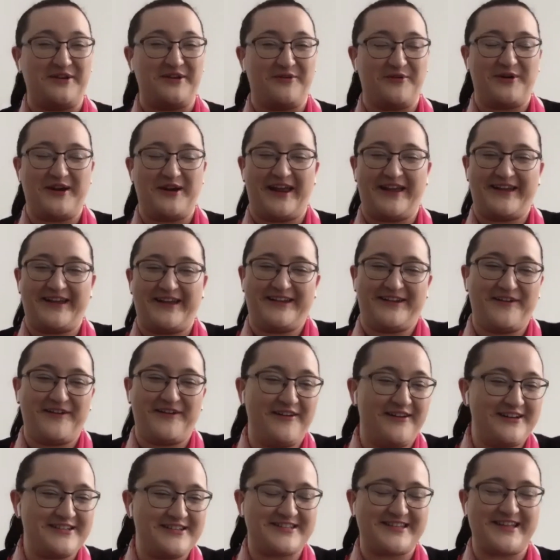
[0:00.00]
or like
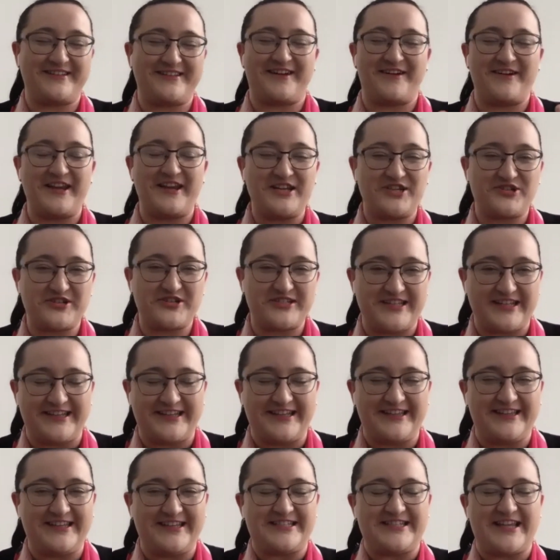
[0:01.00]
girls that are interested
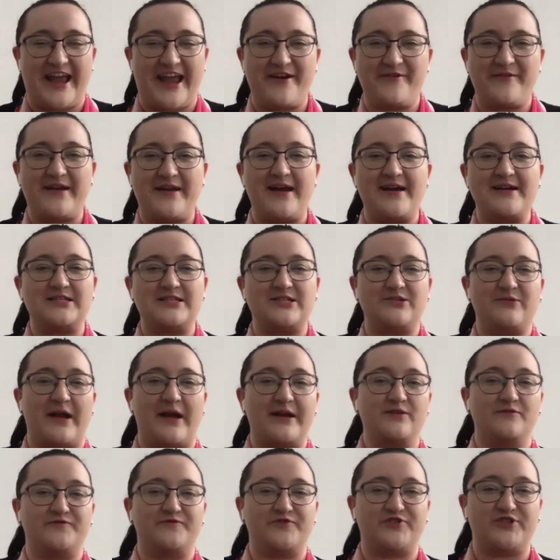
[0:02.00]
in these areas, to
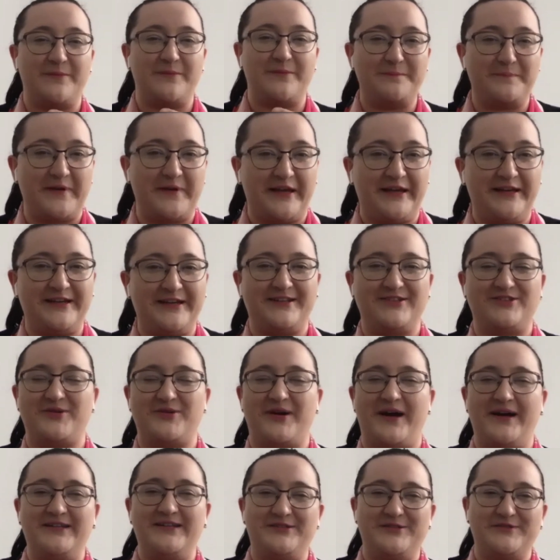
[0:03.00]
kind of jump in and
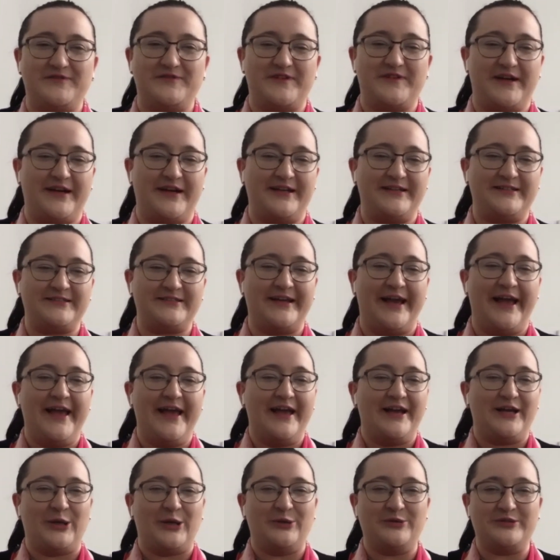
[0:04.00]
try to find
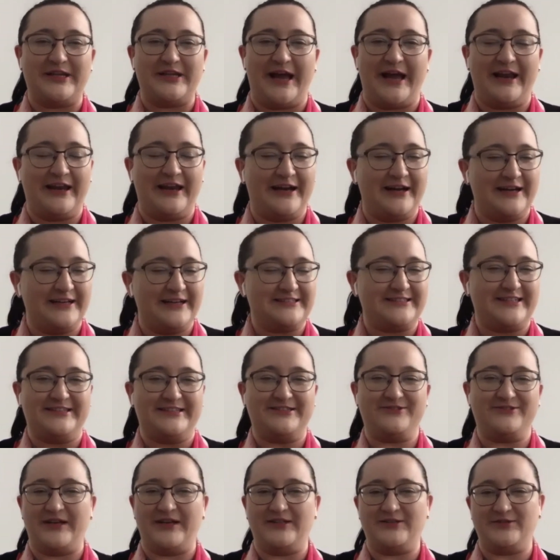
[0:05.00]
good allies and
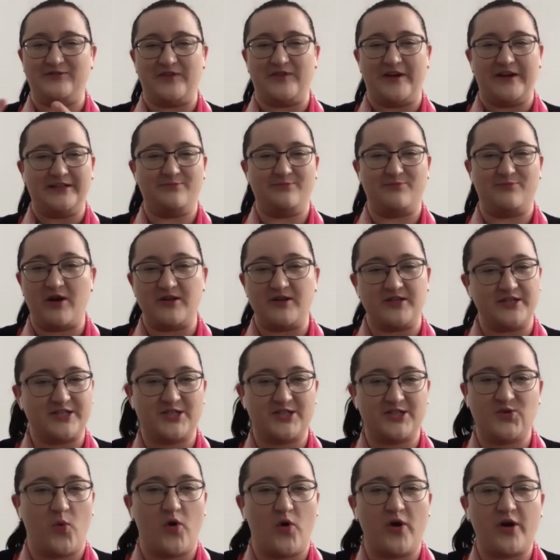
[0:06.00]
try to find
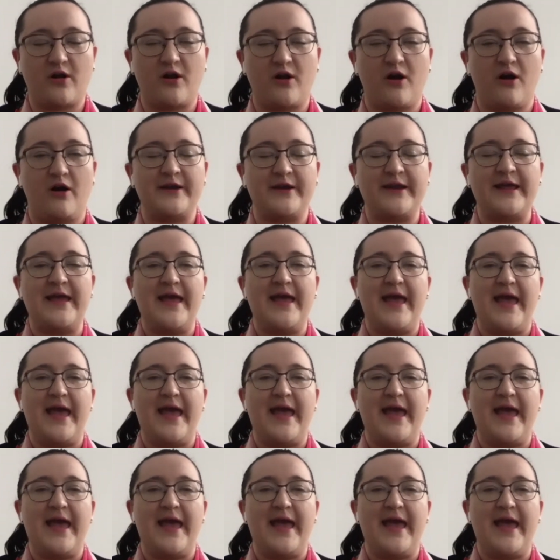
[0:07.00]
projects to work on.